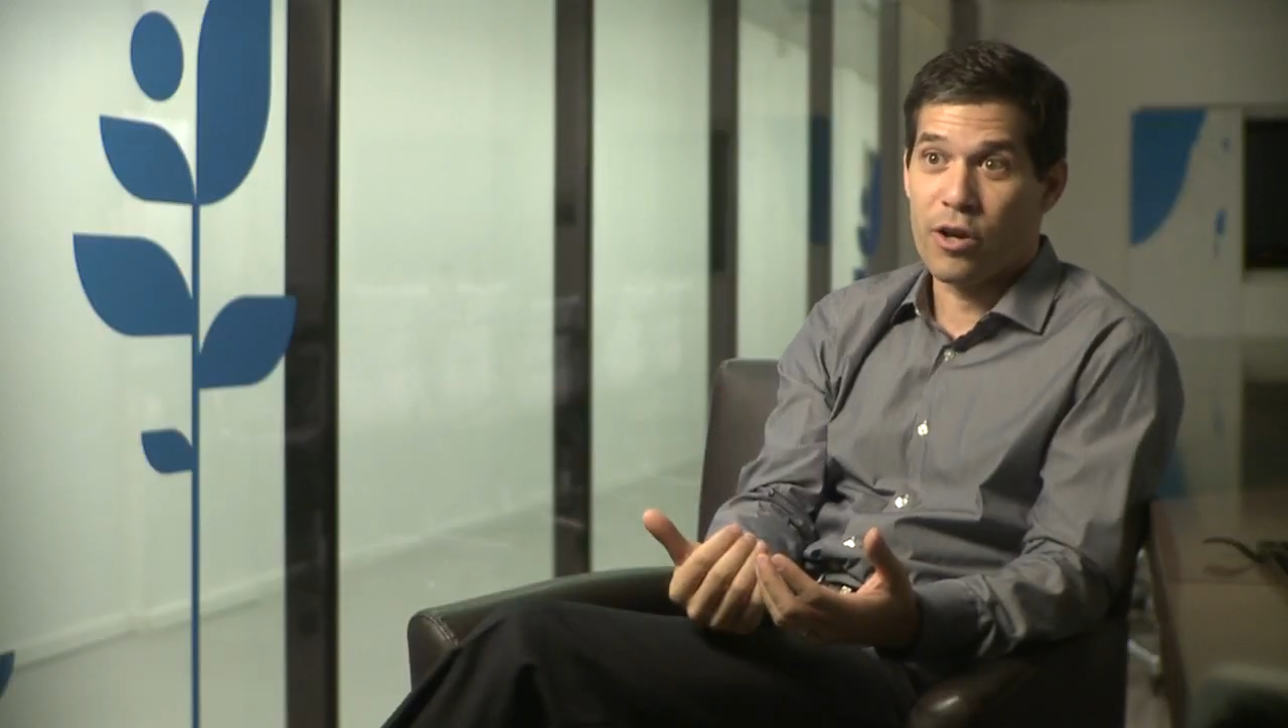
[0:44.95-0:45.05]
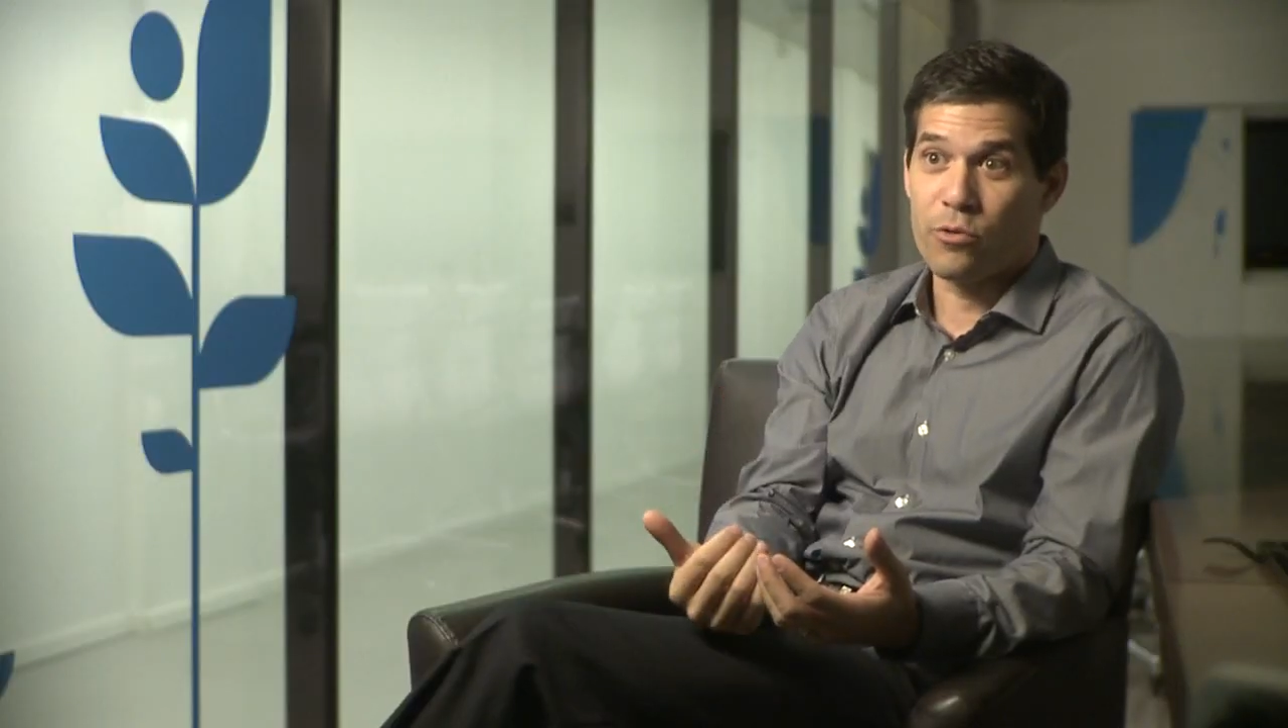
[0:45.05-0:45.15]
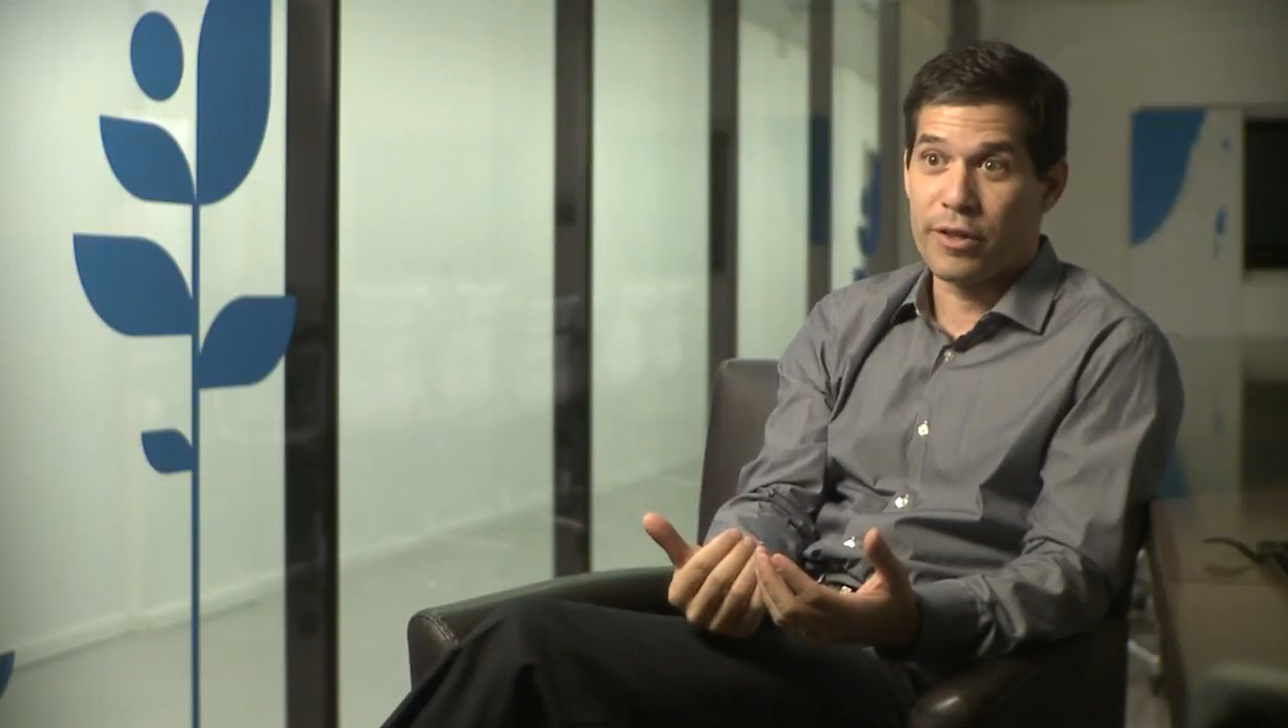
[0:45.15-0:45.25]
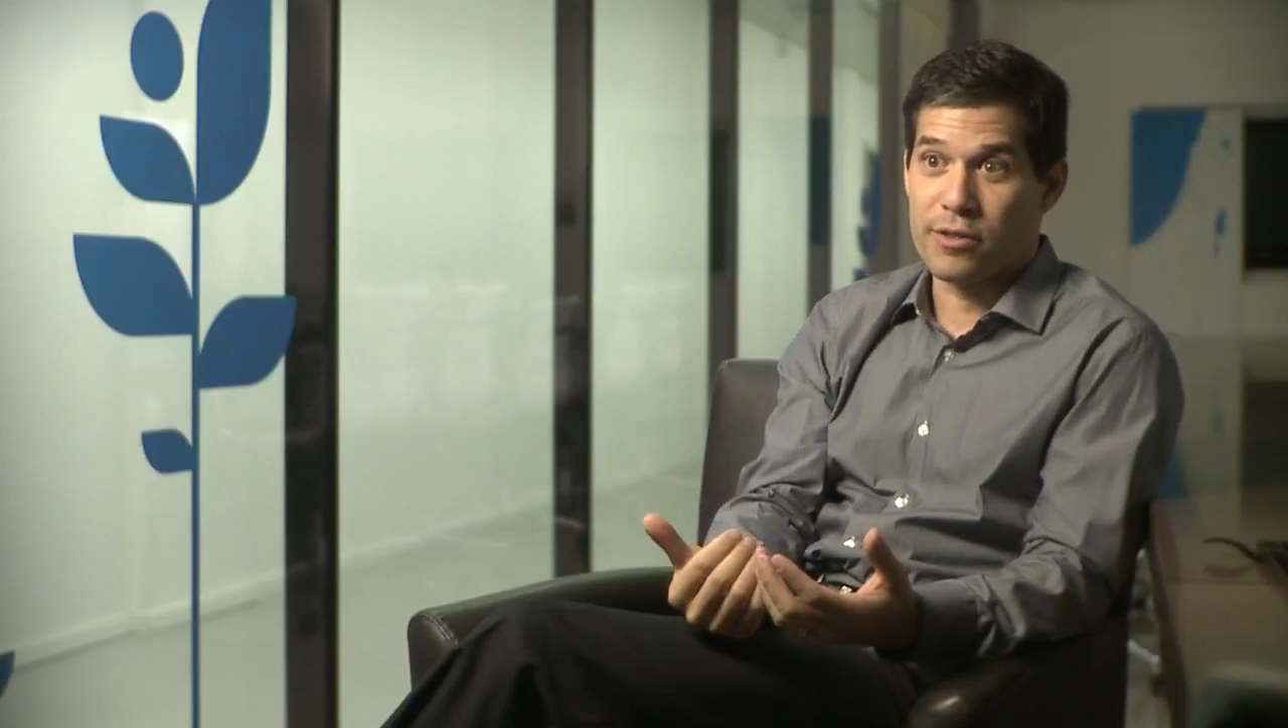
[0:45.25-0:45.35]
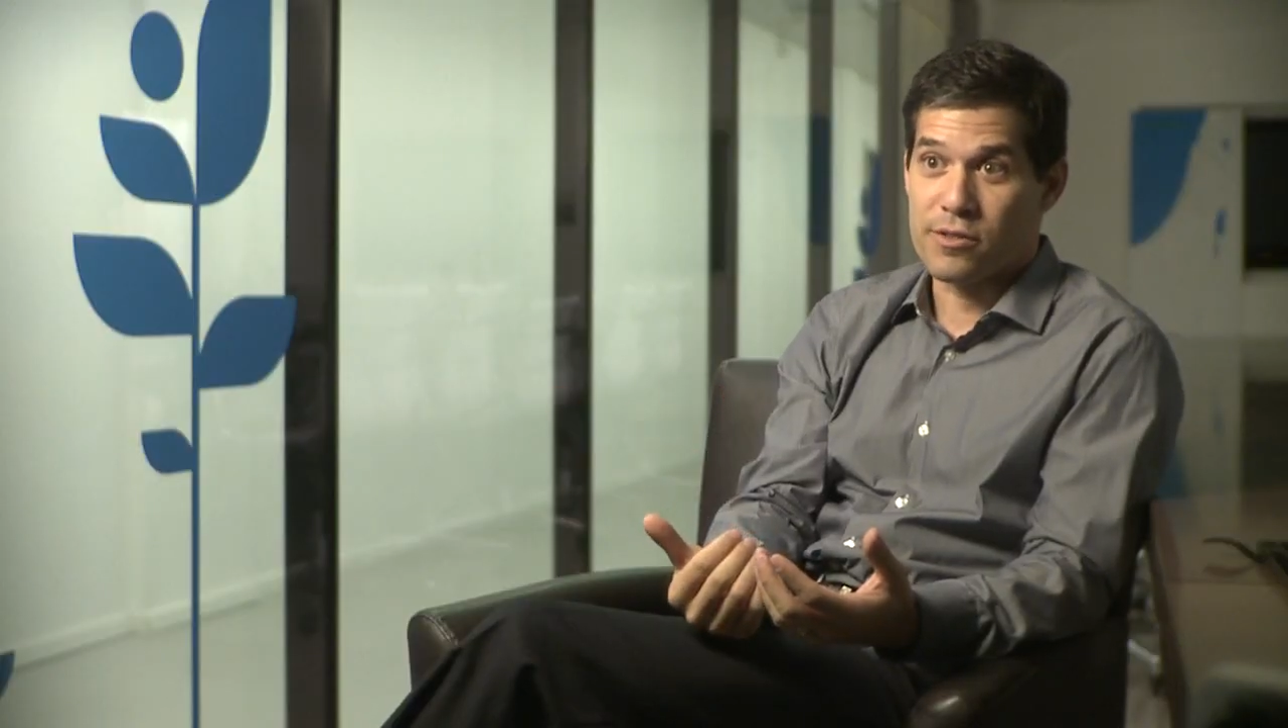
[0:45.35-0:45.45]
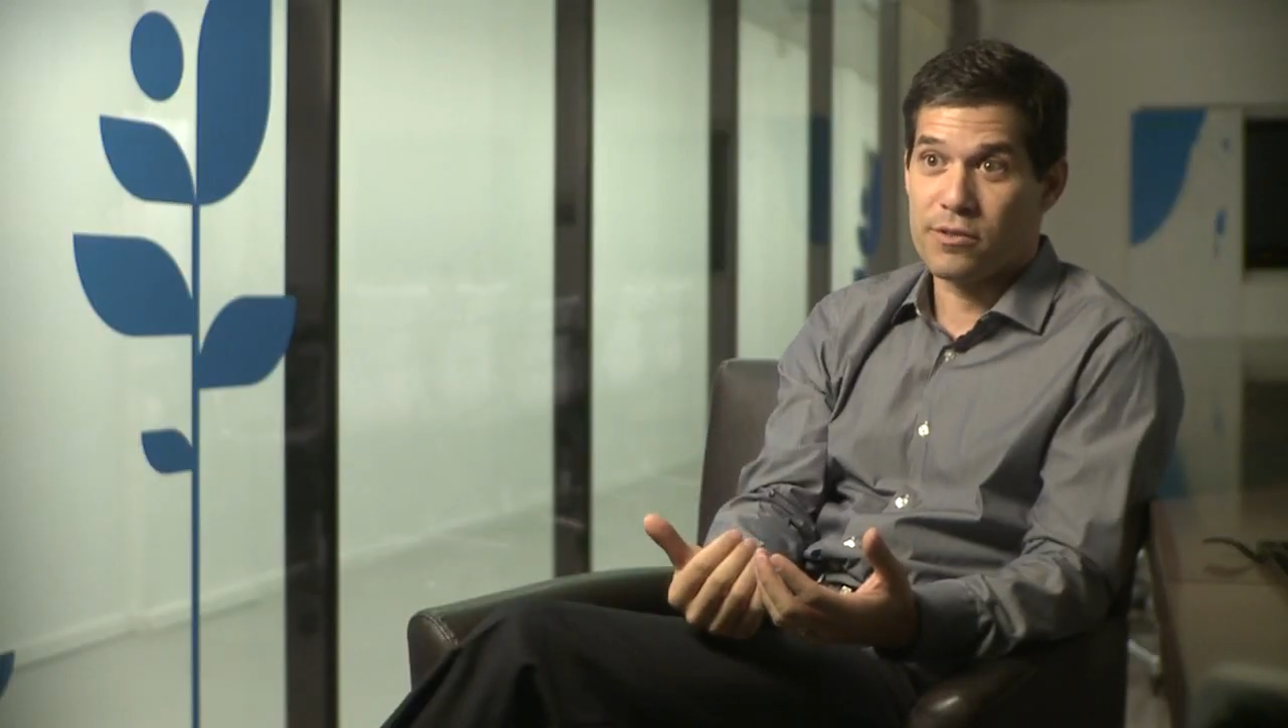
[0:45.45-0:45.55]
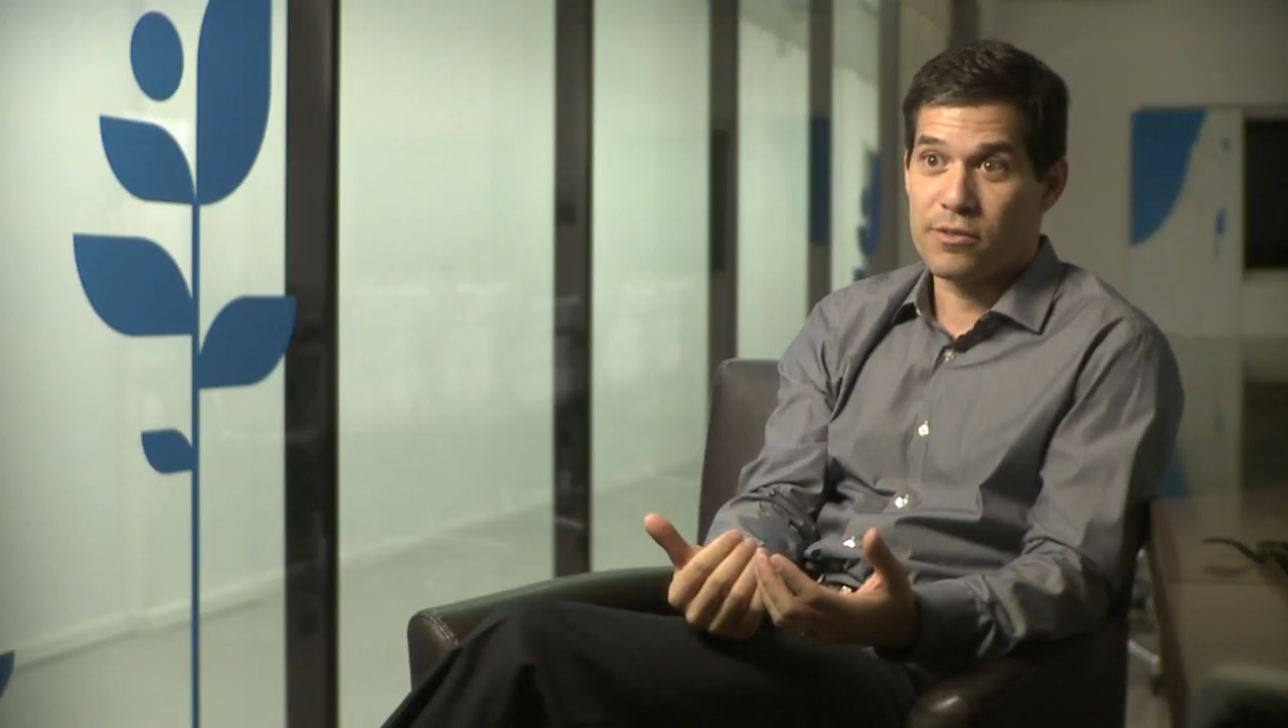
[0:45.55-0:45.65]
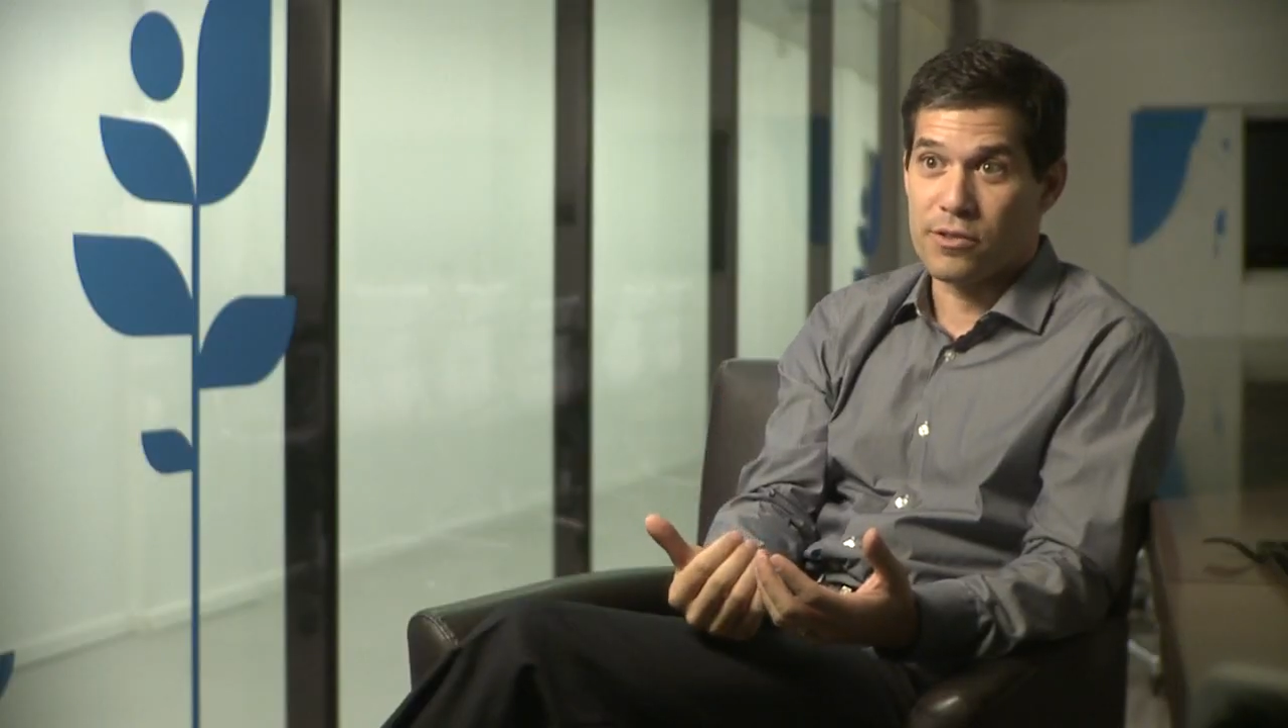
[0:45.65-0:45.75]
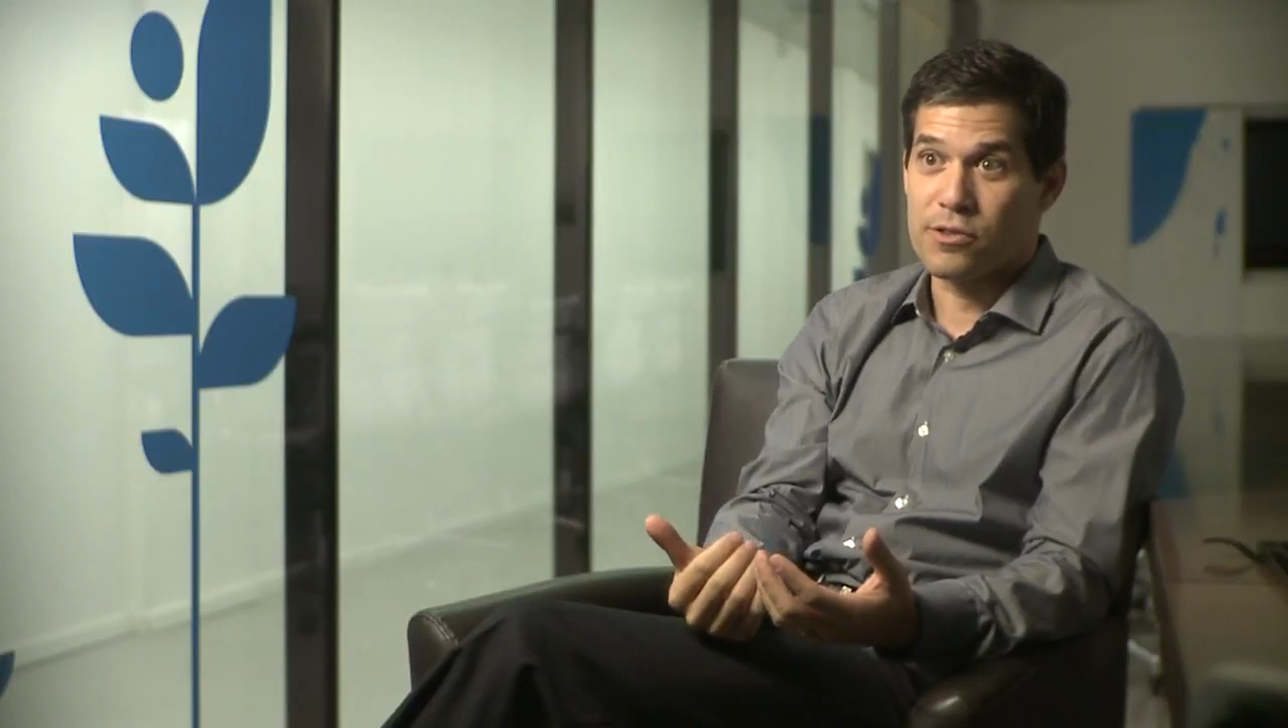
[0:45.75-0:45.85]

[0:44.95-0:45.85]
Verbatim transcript: out a way to, to